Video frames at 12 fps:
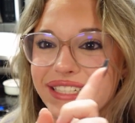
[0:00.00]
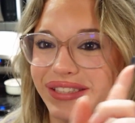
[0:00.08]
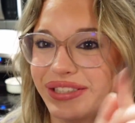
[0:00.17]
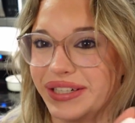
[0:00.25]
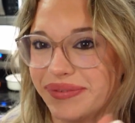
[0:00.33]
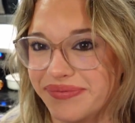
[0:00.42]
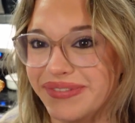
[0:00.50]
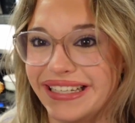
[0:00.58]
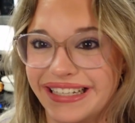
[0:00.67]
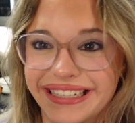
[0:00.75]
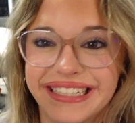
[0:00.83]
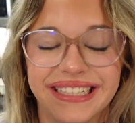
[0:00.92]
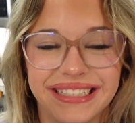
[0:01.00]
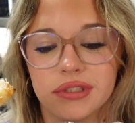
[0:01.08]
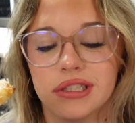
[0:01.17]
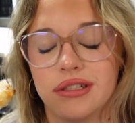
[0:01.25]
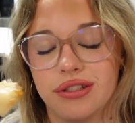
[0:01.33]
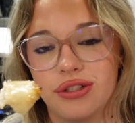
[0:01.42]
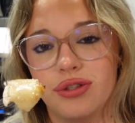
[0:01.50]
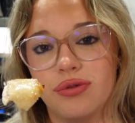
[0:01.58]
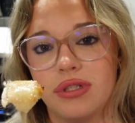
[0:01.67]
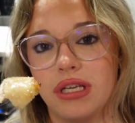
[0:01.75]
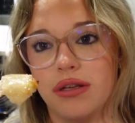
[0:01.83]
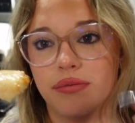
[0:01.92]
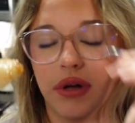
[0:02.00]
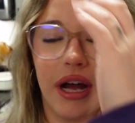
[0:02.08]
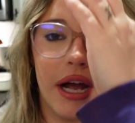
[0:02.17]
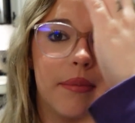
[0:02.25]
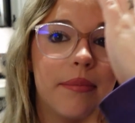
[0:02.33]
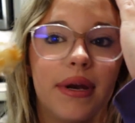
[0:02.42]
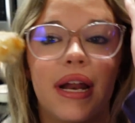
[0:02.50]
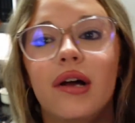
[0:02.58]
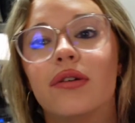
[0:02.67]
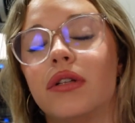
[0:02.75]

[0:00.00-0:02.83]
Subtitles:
Dripping. It's juicy. Alright, but now